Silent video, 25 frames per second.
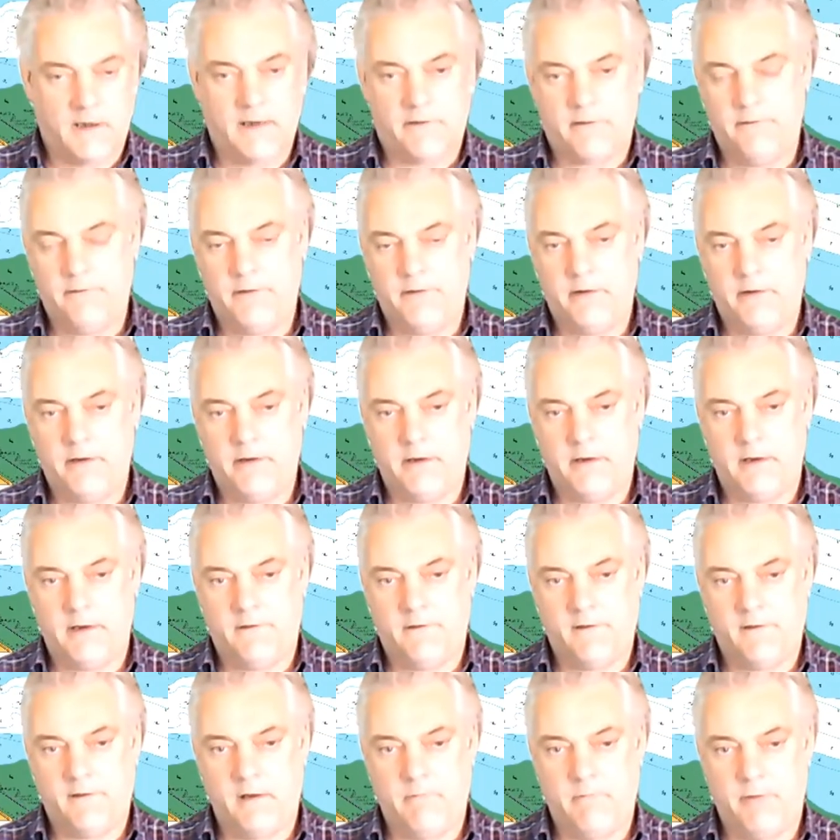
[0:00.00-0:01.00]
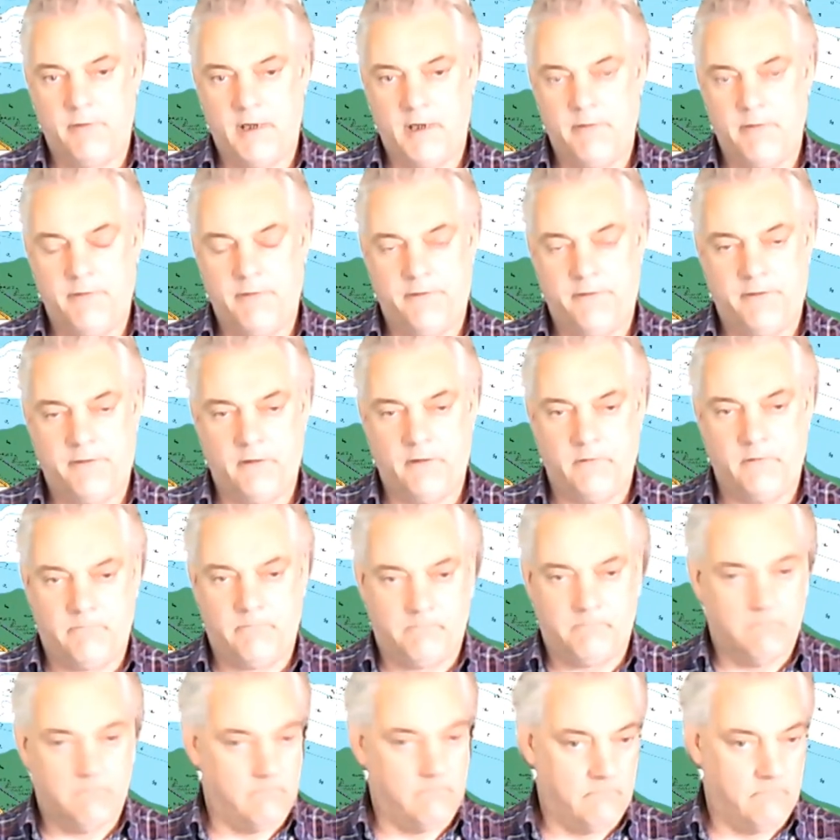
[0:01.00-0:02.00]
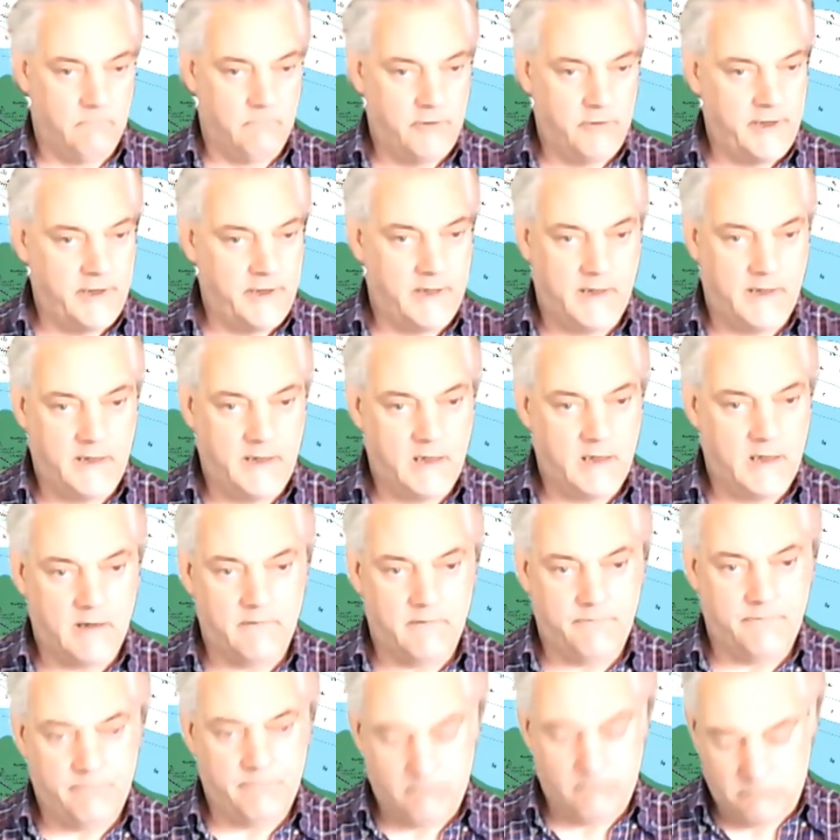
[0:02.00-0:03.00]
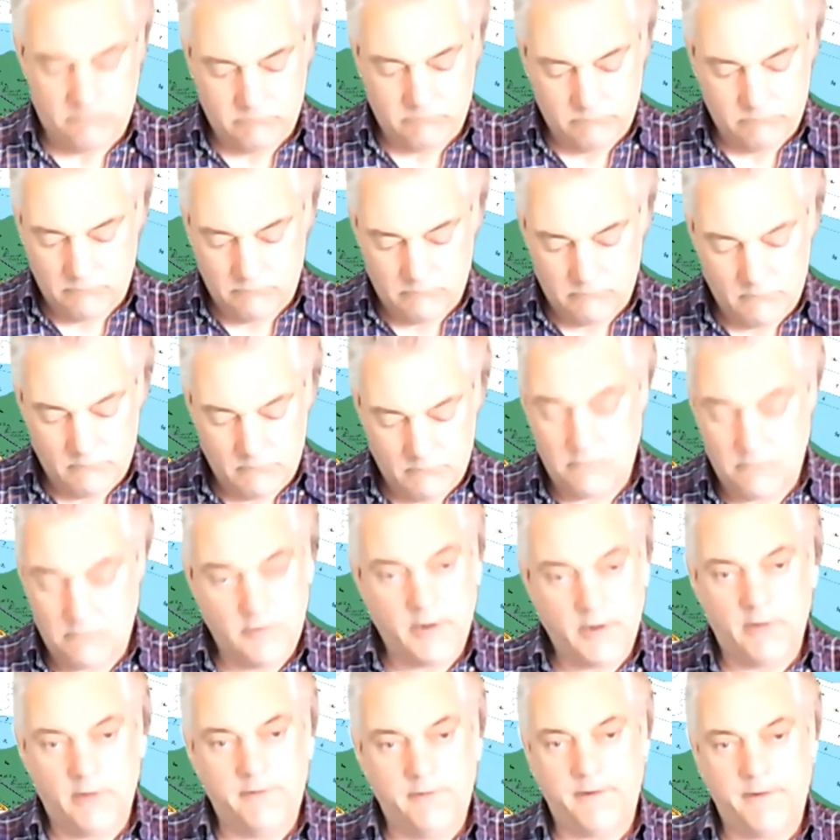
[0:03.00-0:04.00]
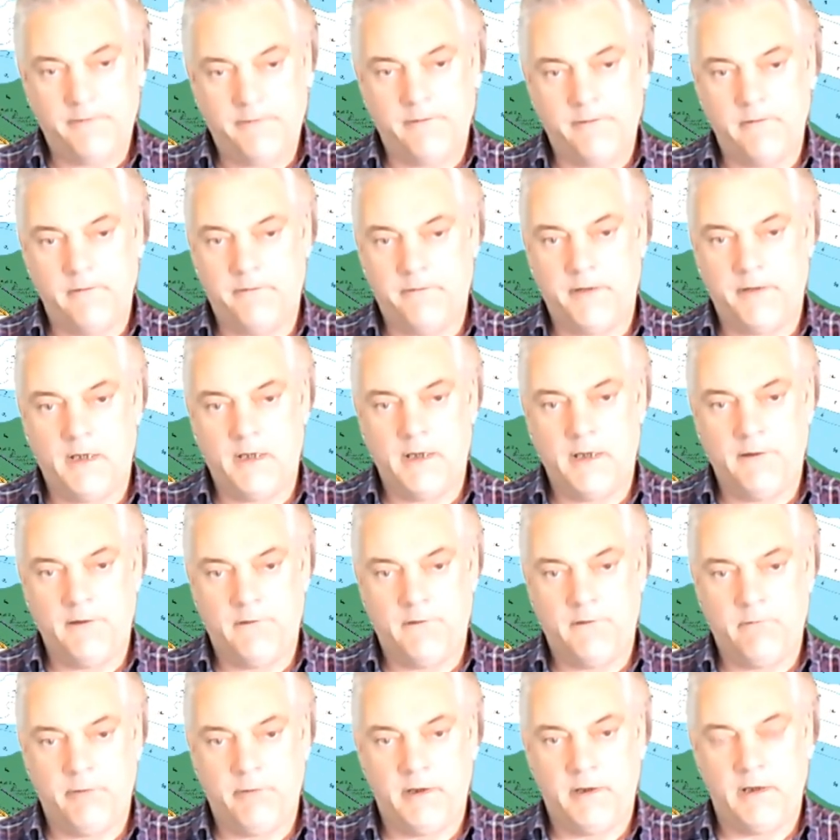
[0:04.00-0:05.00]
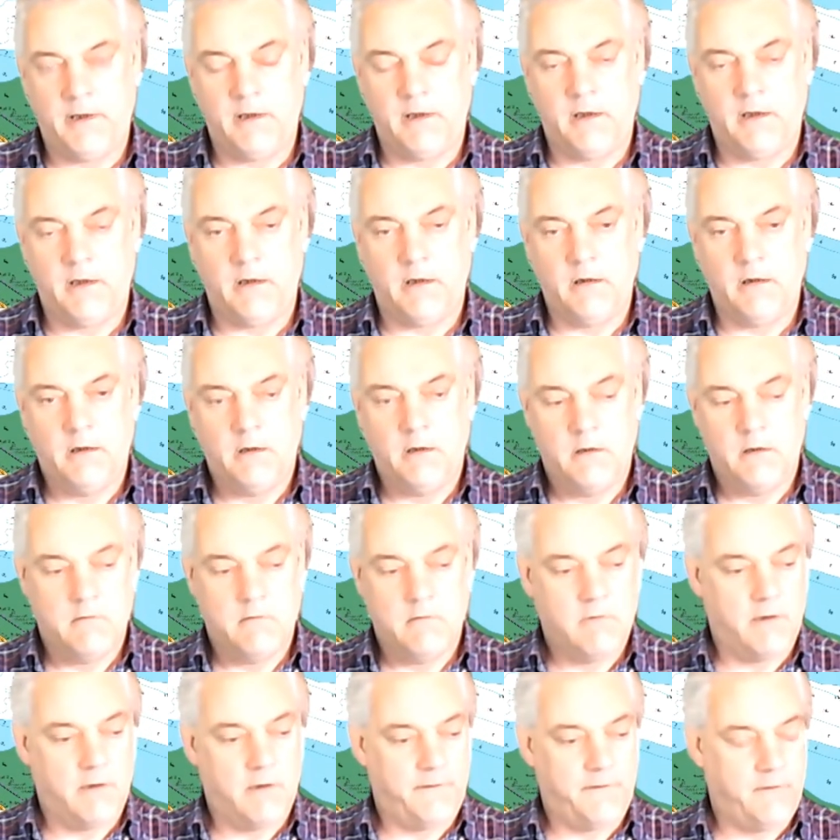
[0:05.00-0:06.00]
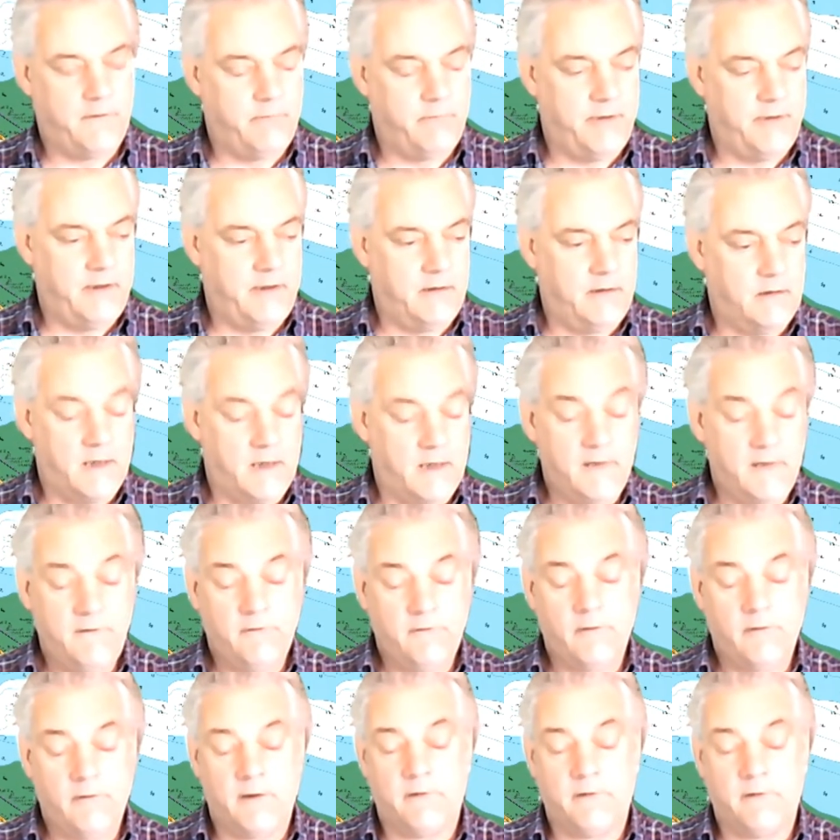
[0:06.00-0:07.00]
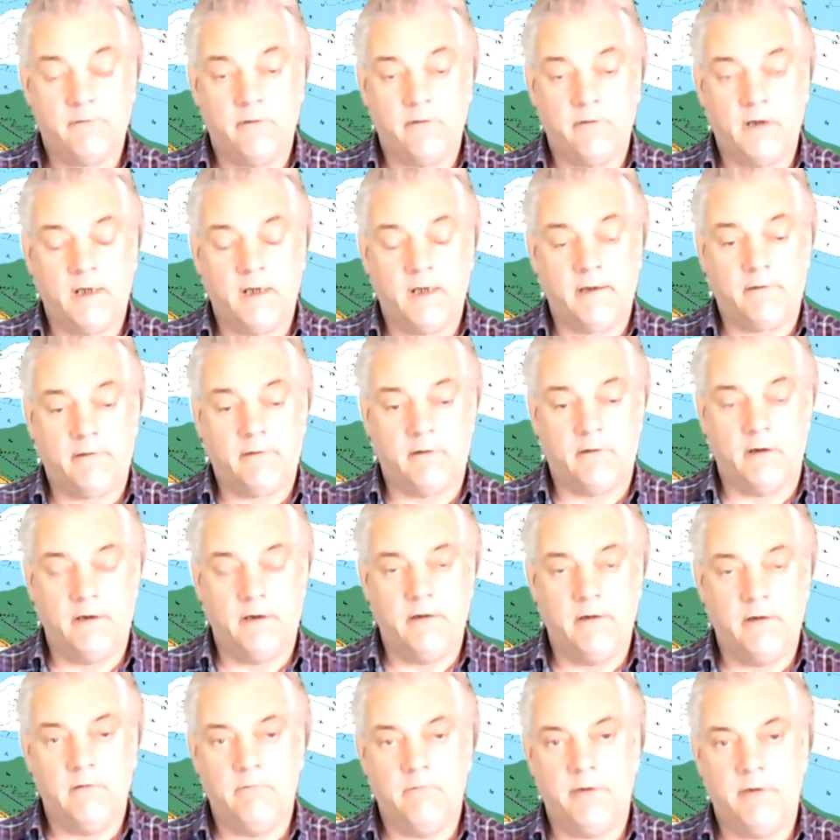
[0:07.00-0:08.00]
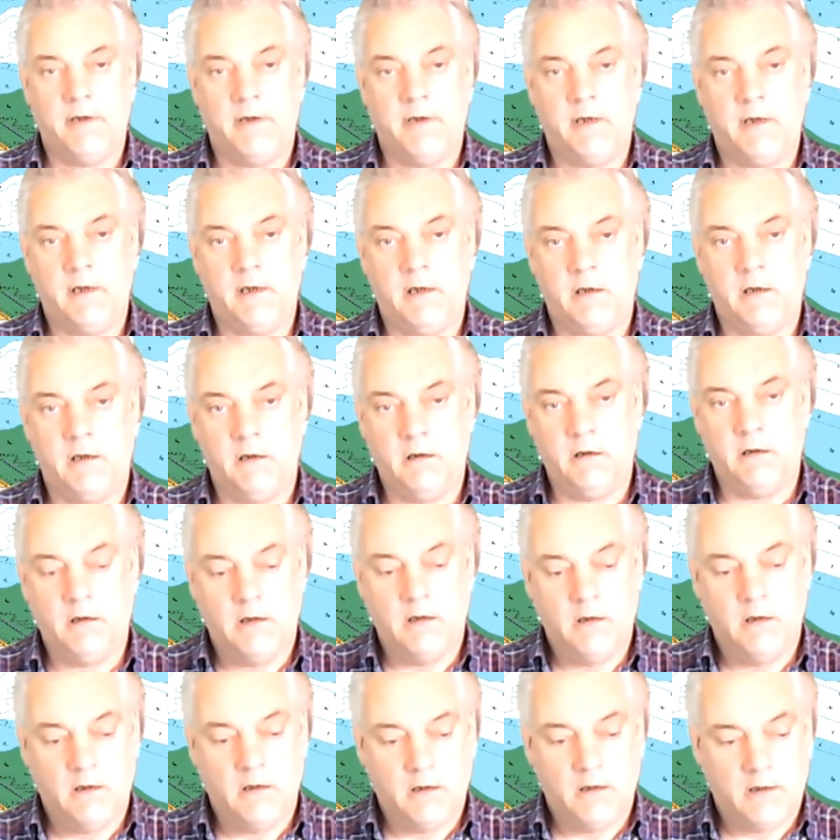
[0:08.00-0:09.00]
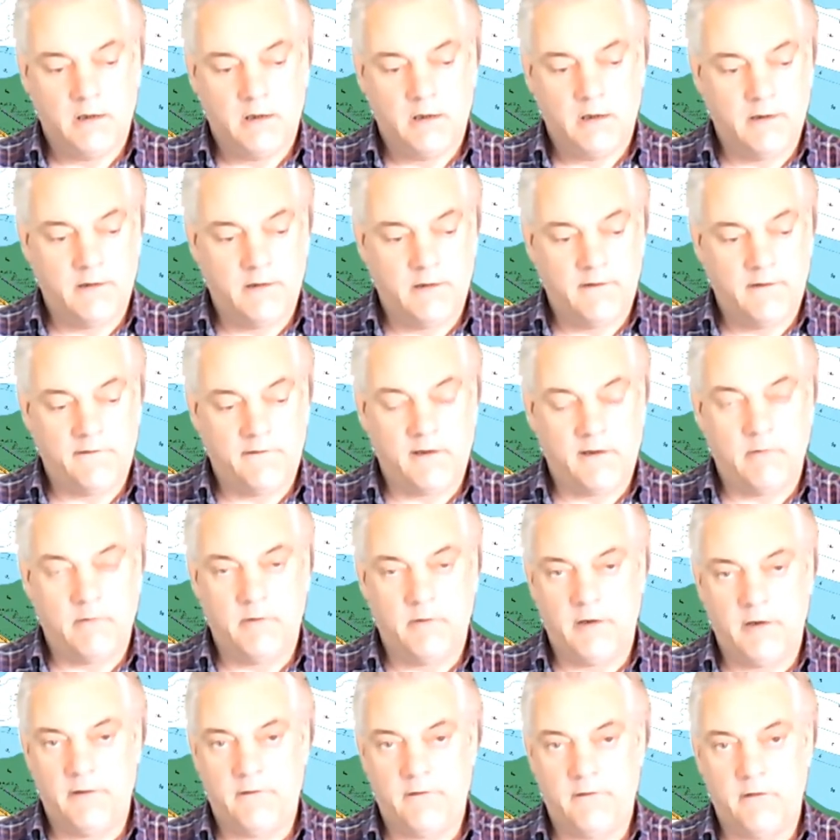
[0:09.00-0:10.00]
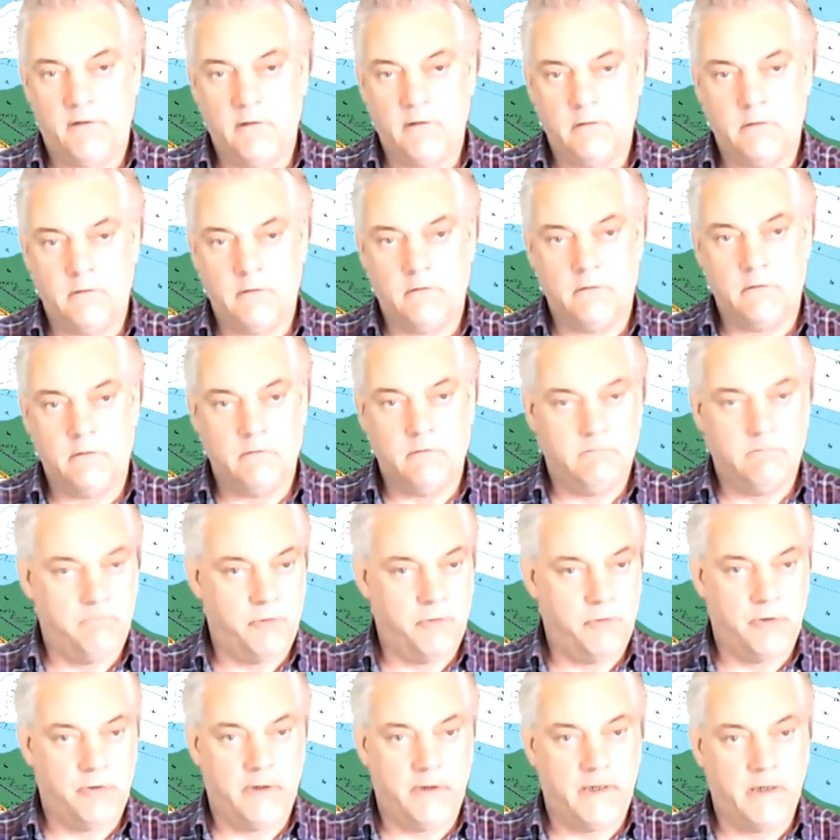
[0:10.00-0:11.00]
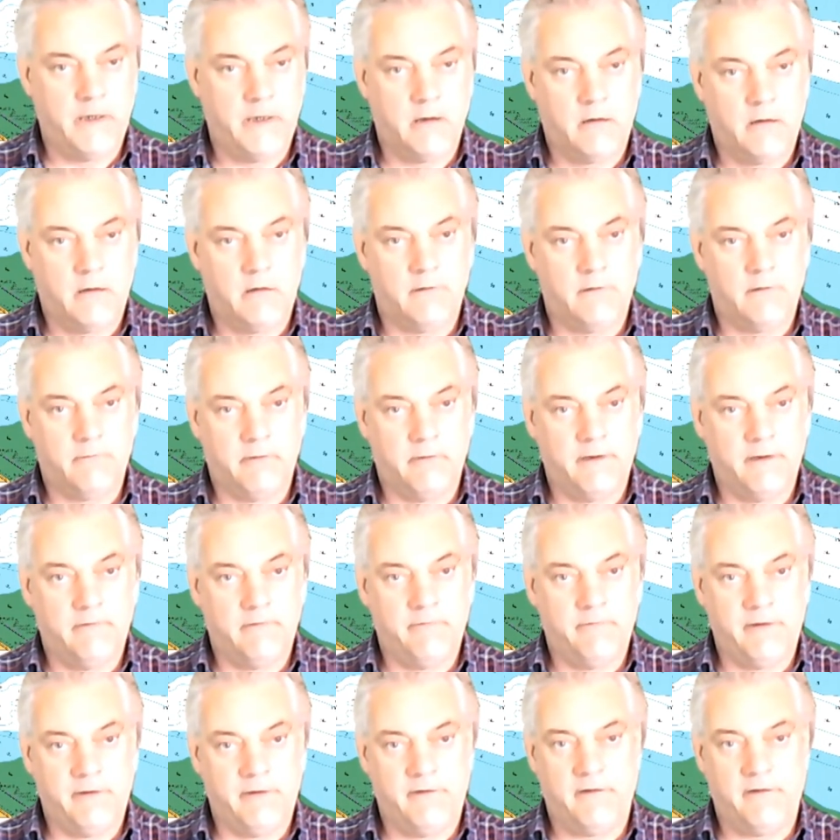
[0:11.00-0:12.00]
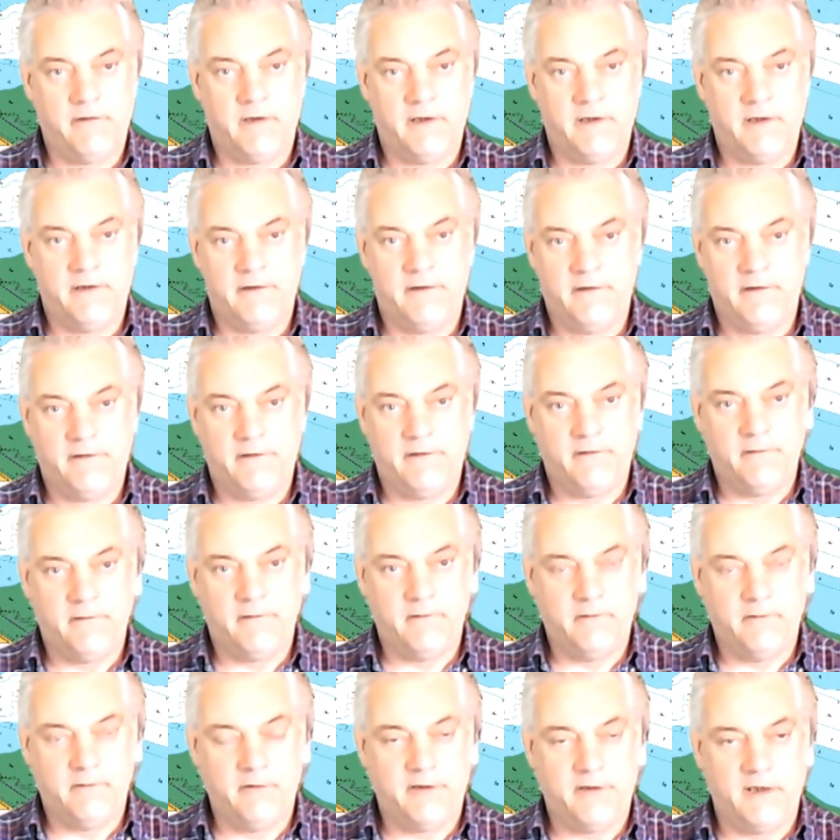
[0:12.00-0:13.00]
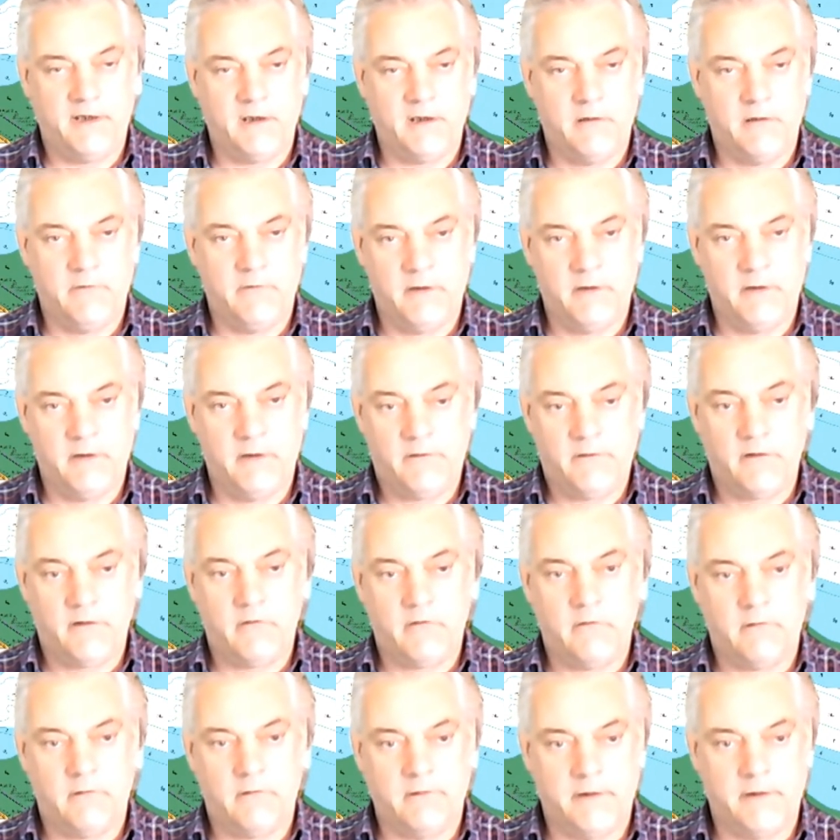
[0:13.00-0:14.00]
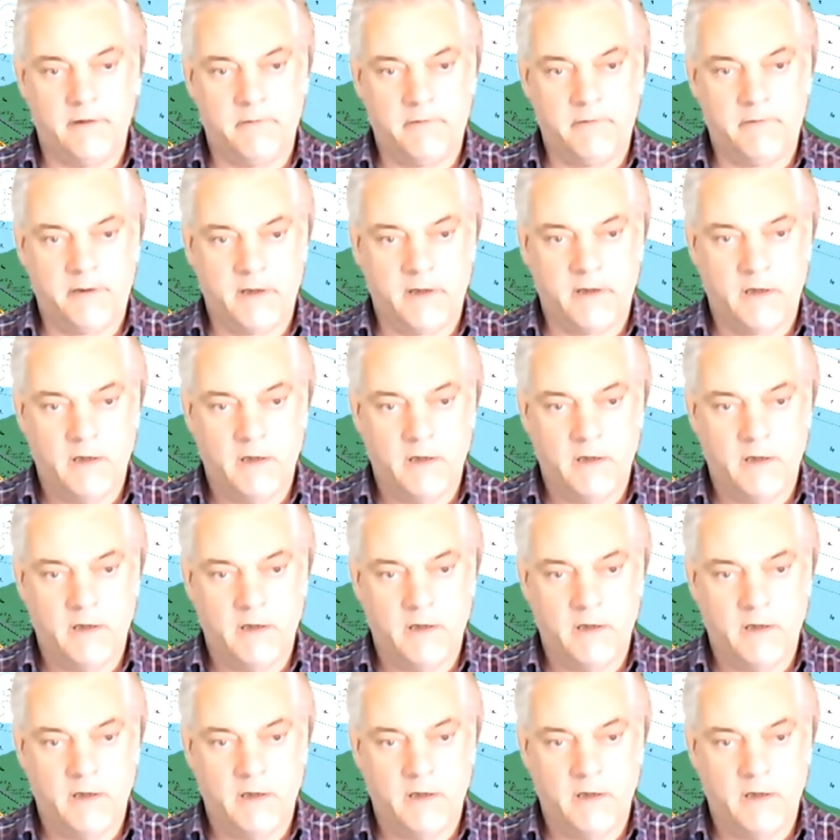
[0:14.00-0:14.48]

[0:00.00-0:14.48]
of doing the exam paper should really have no different feeling to being what should be less stressful actually than being in an examination hall, boiling hot with invigilators sort of looking over your shoulder and everything.